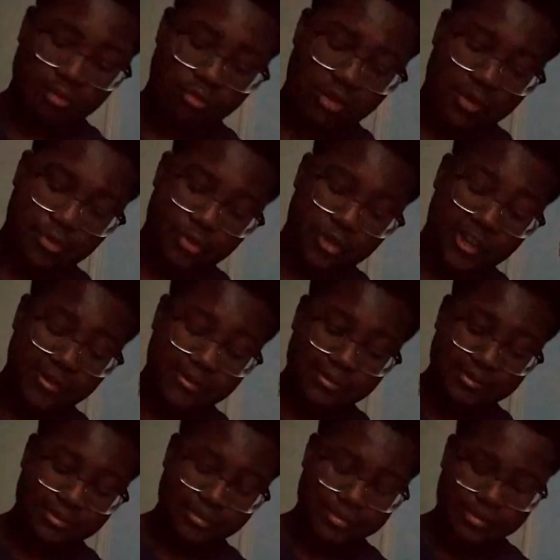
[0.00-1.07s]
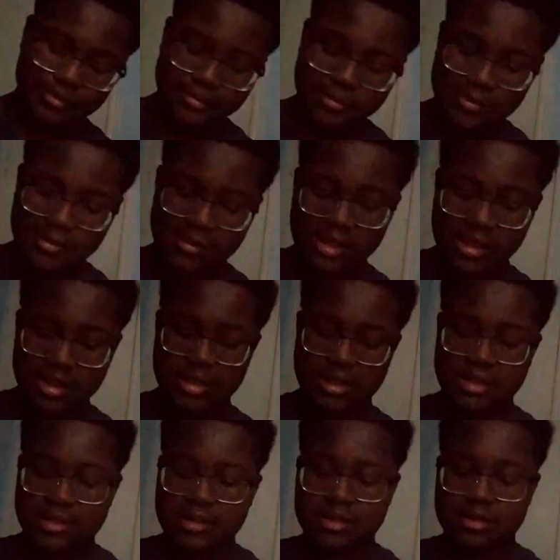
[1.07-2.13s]
Reverie.
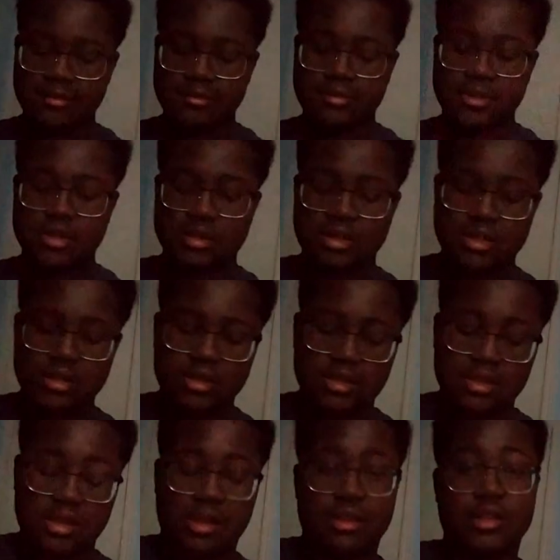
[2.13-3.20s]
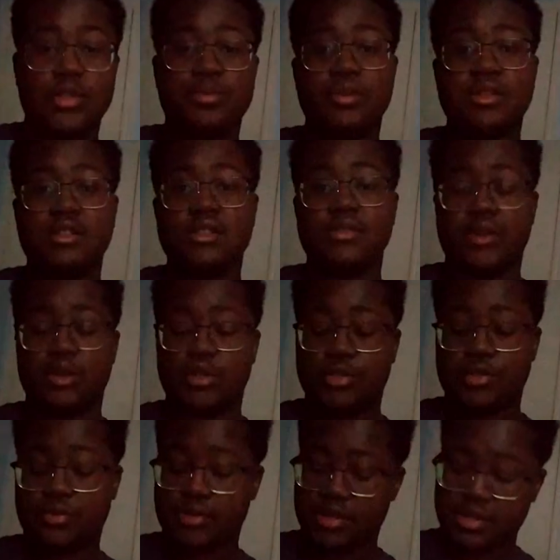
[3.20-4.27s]
Um, this piece is very
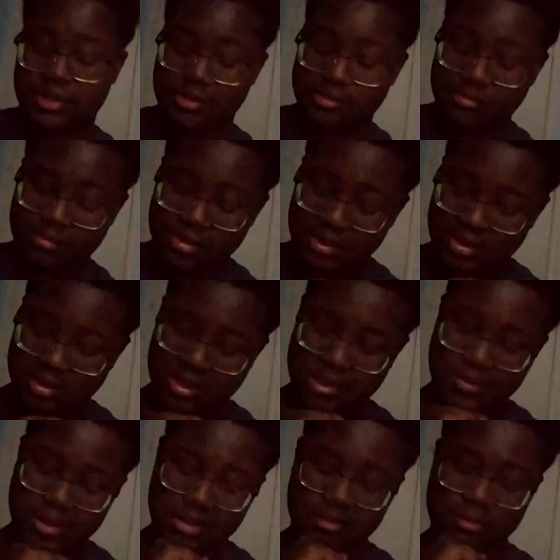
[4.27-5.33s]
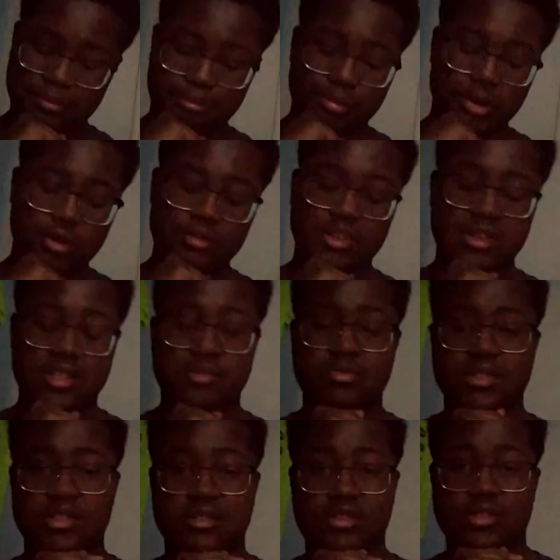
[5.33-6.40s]
tricky, especially with bowing, as Miss
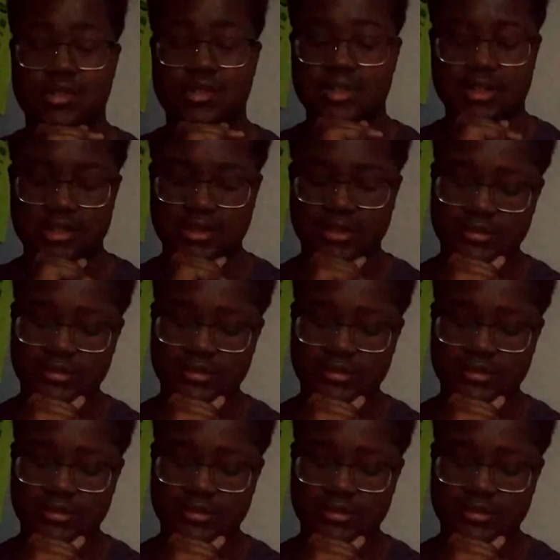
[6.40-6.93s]
Nieto said.